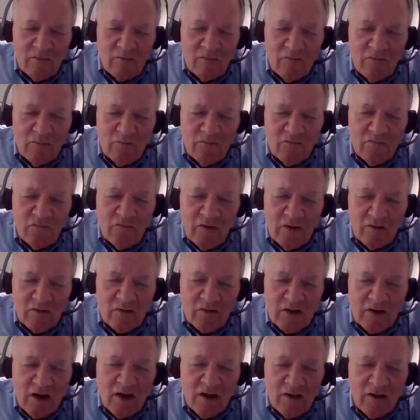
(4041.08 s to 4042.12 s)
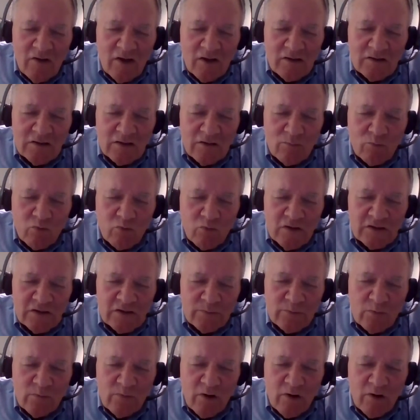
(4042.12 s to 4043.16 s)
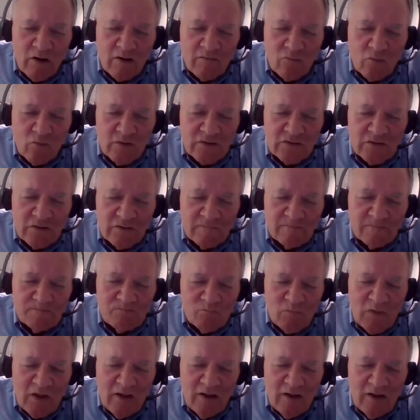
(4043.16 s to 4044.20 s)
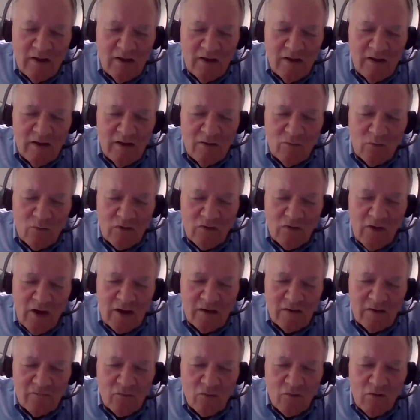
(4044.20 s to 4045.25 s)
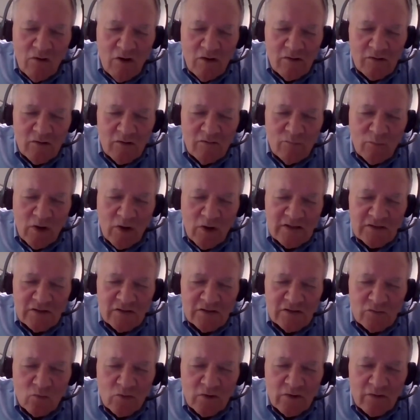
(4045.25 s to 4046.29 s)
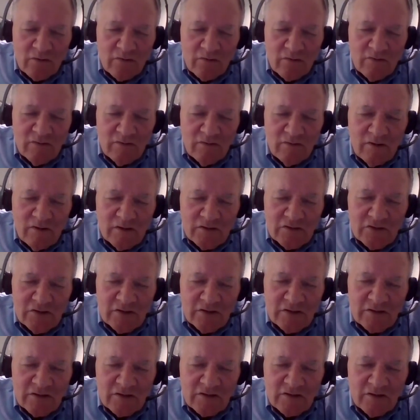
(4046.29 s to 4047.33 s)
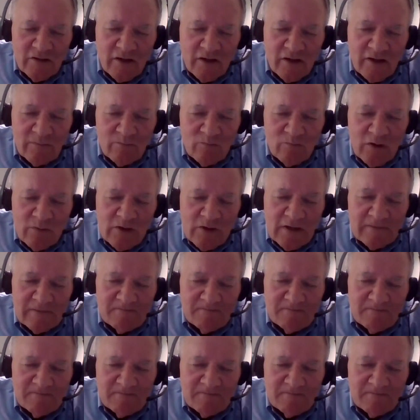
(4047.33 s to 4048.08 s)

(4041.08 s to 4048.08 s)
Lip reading: fear God. That's the principal part of wisdom. We thank you for all you blessed us with. In Jesus' name, amen.